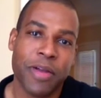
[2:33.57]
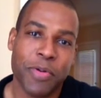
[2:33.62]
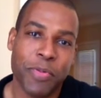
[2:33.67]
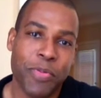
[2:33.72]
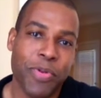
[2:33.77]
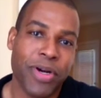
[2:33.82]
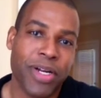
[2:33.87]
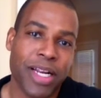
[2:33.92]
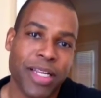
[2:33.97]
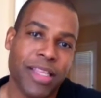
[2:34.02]

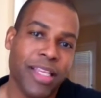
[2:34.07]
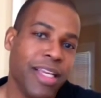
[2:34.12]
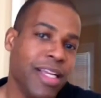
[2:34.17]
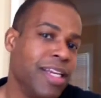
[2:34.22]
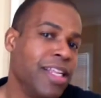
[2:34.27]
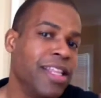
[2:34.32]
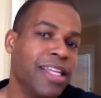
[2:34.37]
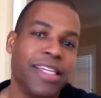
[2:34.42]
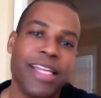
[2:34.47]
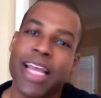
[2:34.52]
But at the end
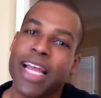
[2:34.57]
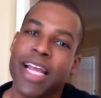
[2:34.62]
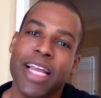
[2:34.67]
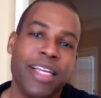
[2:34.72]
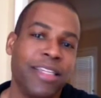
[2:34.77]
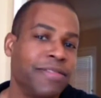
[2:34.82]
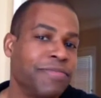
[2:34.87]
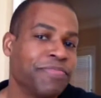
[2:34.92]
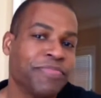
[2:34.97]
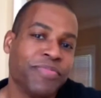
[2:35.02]
of the
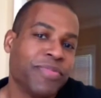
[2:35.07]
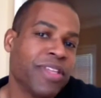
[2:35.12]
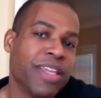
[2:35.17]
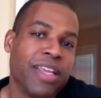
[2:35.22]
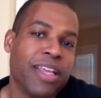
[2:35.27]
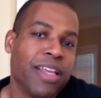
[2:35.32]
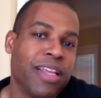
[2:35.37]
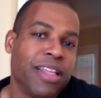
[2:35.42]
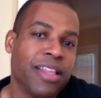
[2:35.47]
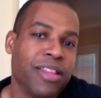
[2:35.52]
day,
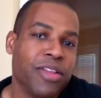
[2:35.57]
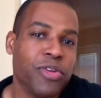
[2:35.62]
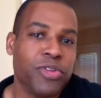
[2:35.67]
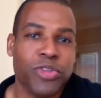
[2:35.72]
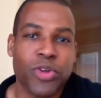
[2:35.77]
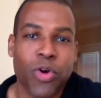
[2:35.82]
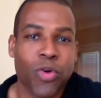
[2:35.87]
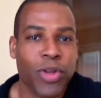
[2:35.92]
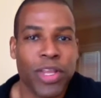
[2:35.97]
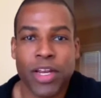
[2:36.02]
there's
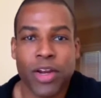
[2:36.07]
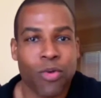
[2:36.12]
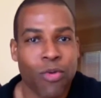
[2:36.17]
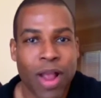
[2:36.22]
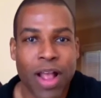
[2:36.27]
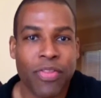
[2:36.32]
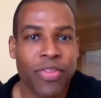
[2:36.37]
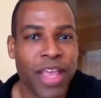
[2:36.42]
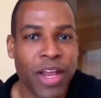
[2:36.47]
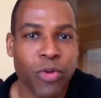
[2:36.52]
no getting
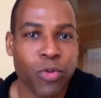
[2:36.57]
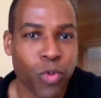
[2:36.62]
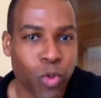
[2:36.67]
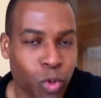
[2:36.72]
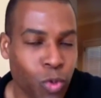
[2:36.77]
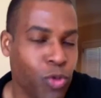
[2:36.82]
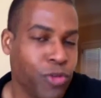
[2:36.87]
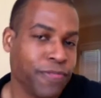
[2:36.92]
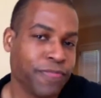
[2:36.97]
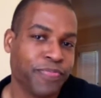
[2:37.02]
around that rule.